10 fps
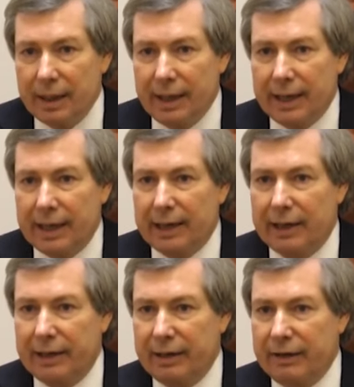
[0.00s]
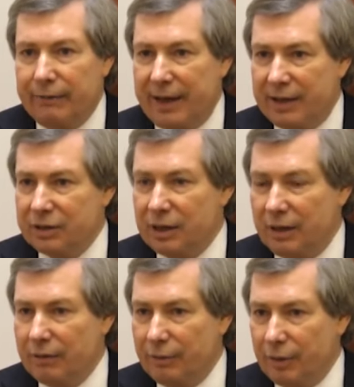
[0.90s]
Events
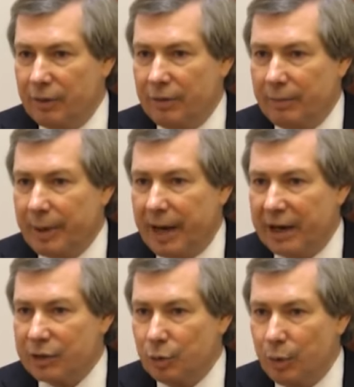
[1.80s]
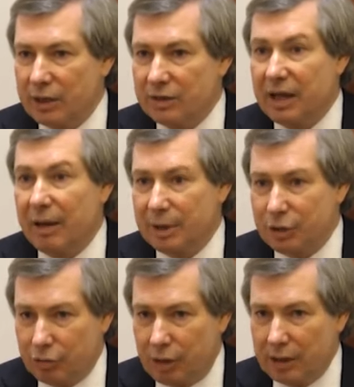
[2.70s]
of the past weeks
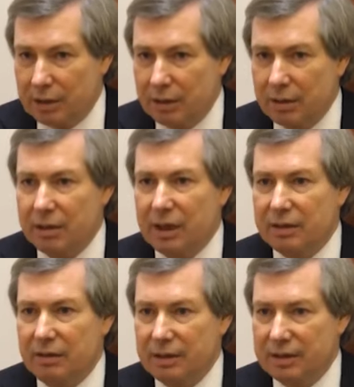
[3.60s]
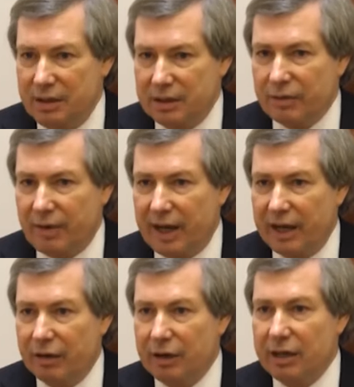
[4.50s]
demonstrate that the
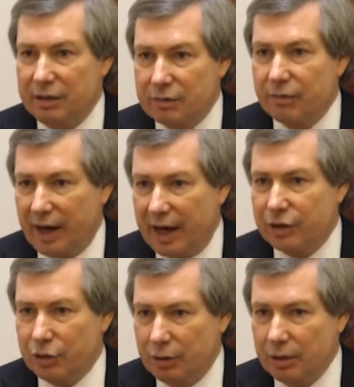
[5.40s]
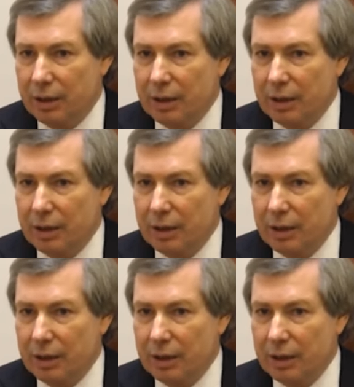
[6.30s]
ceasefire is fragile.